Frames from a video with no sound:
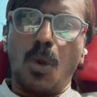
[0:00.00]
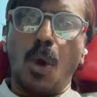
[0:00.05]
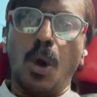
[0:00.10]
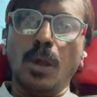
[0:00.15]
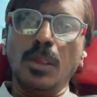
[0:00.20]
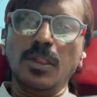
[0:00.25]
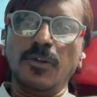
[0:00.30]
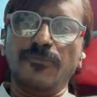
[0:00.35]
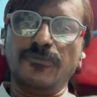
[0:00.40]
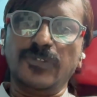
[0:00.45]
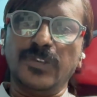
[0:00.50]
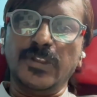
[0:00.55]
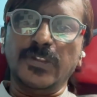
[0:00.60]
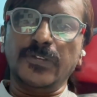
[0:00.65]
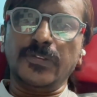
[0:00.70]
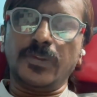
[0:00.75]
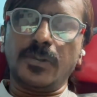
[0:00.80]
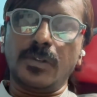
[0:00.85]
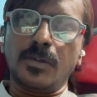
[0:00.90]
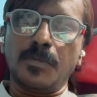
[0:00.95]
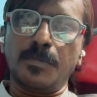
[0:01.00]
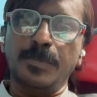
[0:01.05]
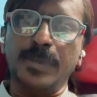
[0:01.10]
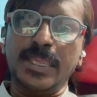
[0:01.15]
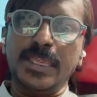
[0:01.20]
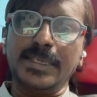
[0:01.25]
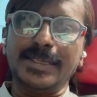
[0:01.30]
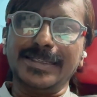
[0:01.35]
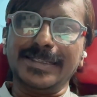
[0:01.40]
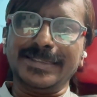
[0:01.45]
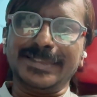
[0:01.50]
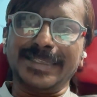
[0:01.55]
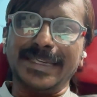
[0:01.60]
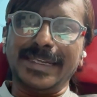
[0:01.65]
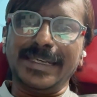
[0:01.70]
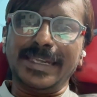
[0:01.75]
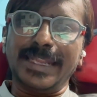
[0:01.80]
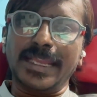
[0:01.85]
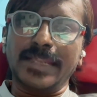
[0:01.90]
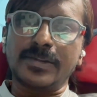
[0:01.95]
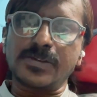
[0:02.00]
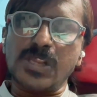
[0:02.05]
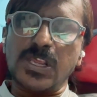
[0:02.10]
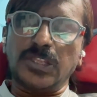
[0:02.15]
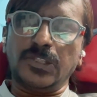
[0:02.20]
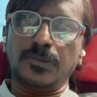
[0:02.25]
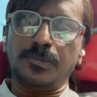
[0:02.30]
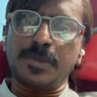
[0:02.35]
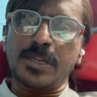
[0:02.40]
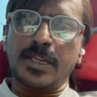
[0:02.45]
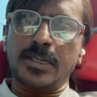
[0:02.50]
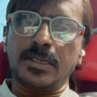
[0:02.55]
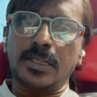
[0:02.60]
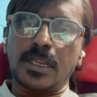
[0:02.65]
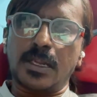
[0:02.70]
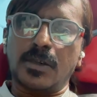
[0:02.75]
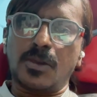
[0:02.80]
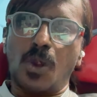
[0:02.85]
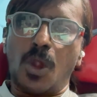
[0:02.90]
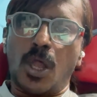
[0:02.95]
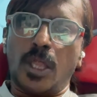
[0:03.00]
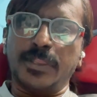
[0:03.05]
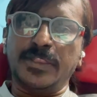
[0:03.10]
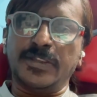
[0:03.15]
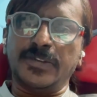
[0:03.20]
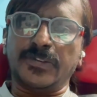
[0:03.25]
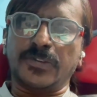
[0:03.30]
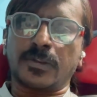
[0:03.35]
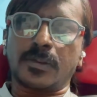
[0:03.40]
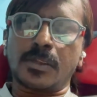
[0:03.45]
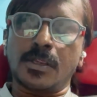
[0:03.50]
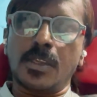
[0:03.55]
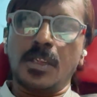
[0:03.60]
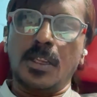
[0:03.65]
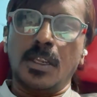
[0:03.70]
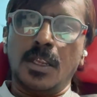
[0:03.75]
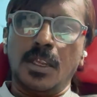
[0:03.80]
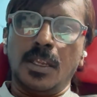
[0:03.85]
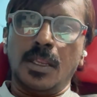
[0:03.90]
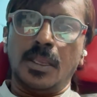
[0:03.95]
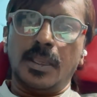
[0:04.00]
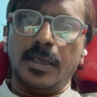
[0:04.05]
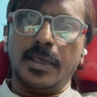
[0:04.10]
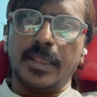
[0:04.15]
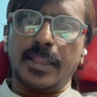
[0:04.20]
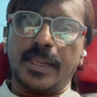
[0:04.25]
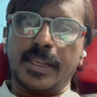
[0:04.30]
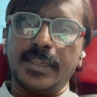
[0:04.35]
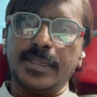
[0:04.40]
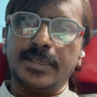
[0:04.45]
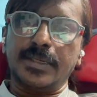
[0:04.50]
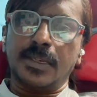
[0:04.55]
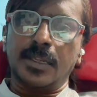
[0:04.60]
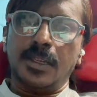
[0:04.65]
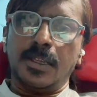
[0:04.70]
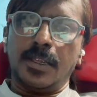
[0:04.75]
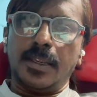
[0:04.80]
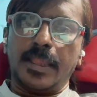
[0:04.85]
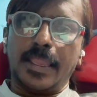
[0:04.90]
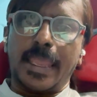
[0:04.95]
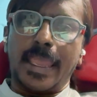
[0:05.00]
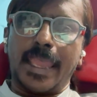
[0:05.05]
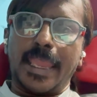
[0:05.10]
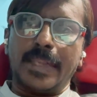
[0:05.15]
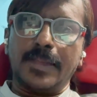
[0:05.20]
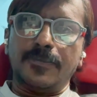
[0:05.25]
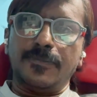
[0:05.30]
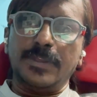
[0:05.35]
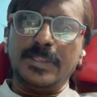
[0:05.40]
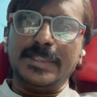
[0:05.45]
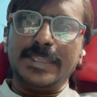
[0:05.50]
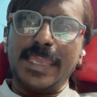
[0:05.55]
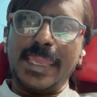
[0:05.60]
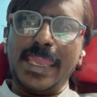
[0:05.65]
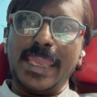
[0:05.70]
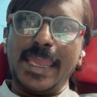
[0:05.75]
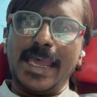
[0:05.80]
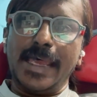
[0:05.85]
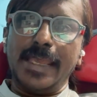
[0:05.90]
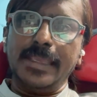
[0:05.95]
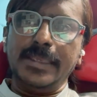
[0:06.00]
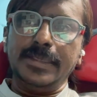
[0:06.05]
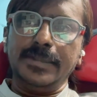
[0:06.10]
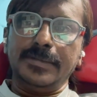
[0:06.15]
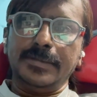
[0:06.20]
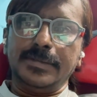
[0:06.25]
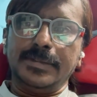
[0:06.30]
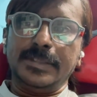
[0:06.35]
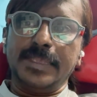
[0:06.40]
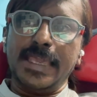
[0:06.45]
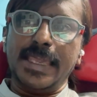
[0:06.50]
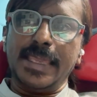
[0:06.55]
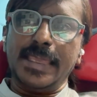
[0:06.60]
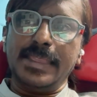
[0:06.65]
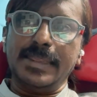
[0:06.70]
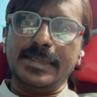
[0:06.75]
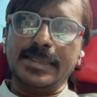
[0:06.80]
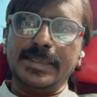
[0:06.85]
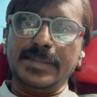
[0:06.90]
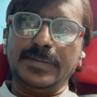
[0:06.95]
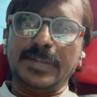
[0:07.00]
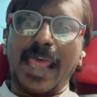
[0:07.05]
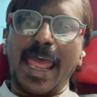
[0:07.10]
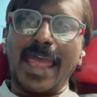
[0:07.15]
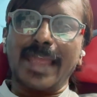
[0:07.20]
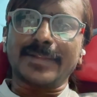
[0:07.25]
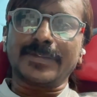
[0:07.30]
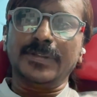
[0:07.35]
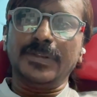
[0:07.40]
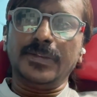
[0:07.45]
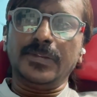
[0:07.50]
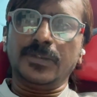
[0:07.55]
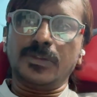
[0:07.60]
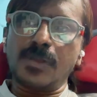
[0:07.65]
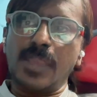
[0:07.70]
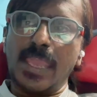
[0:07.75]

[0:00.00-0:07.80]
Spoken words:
all of this being authentic, transparent, and honest. Right? And with AI, there is access